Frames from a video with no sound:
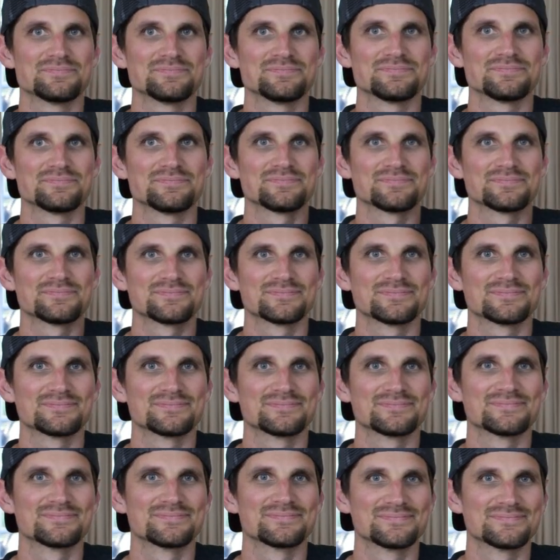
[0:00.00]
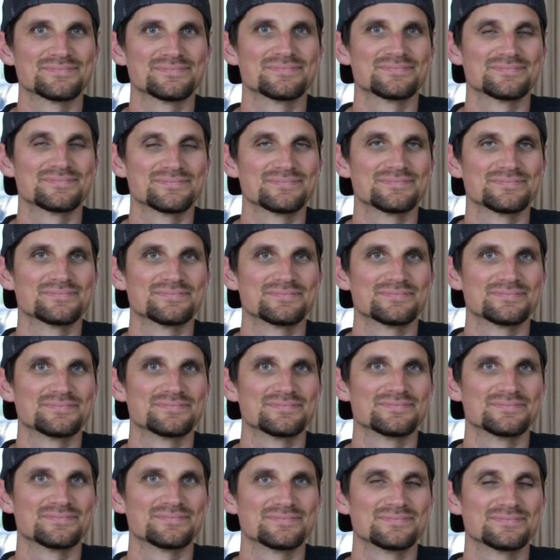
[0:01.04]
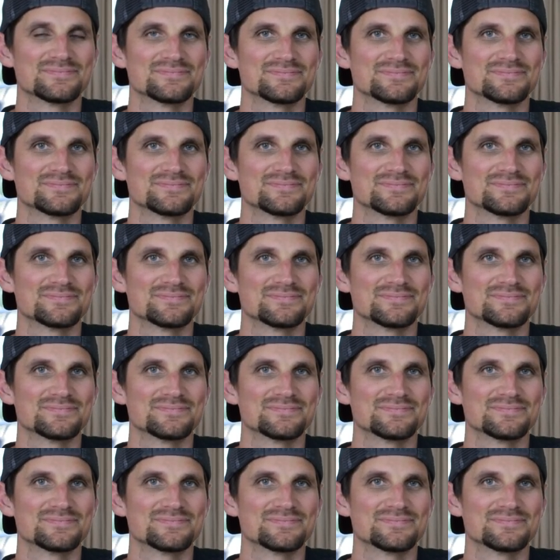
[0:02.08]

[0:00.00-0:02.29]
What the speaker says: (not speaking)